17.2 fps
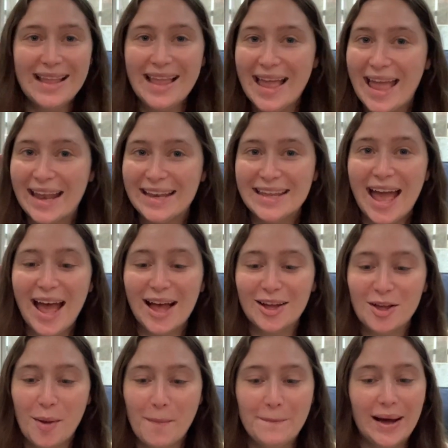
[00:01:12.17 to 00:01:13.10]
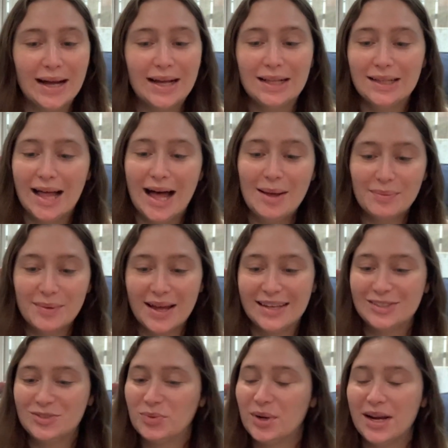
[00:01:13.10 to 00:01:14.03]
And yeah, buckle up
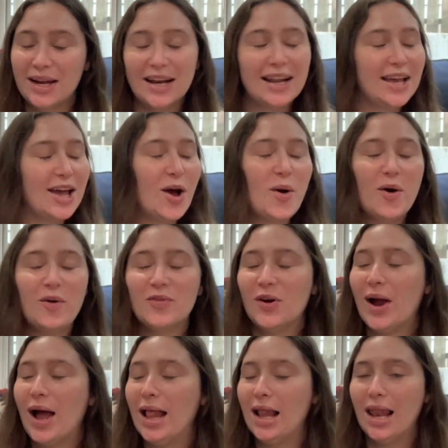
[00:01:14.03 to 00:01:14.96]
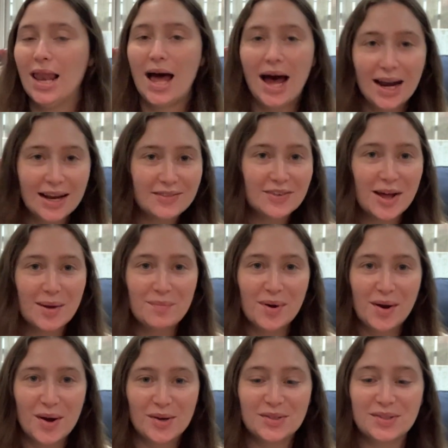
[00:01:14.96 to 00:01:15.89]
because we're going to go over a lot of
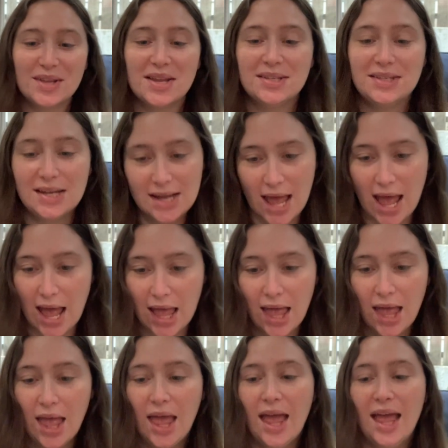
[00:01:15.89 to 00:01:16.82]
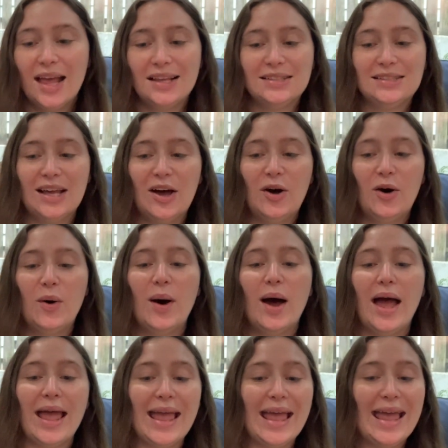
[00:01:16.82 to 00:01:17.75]
numbers today. So
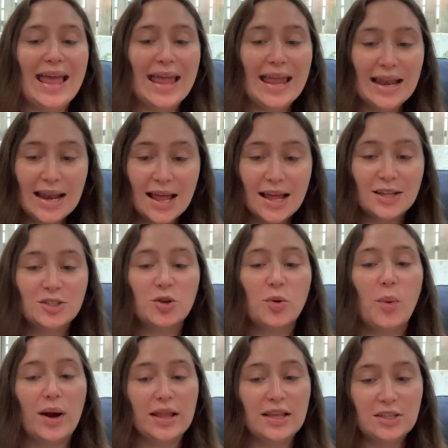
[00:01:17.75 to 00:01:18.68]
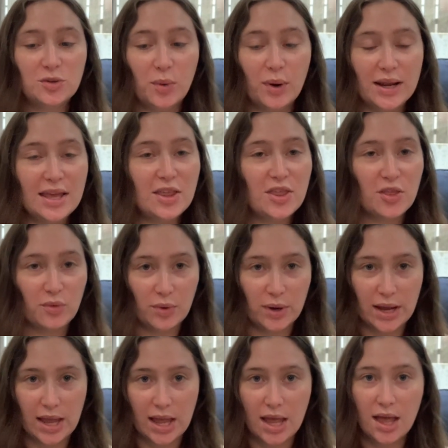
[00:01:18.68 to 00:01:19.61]
in
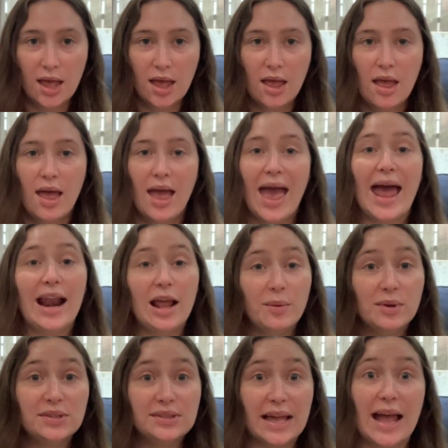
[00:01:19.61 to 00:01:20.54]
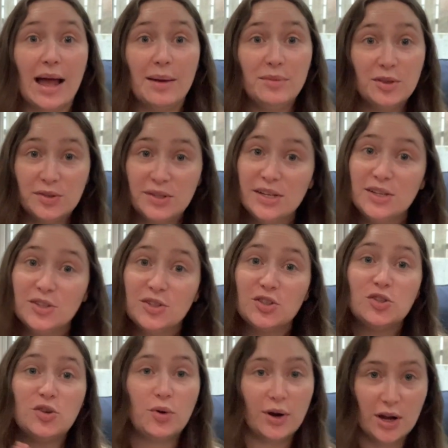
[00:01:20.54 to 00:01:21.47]
2023, and I will say I'm using
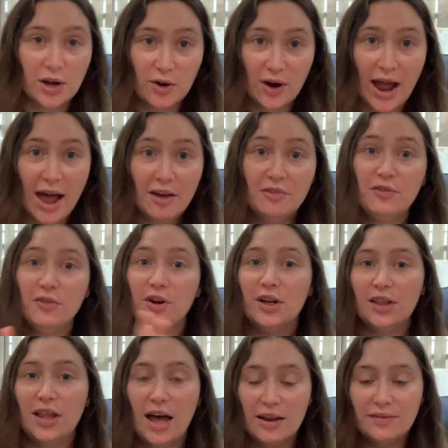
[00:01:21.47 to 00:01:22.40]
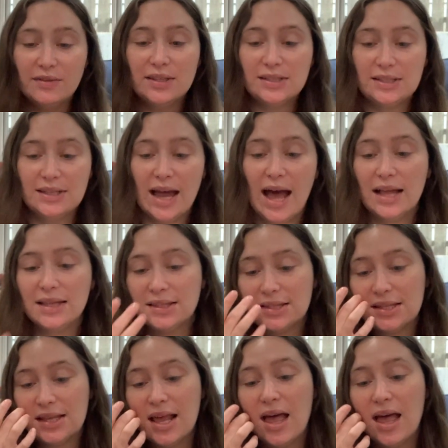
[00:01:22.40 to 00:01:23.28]
Storygraph for a lot of the stats.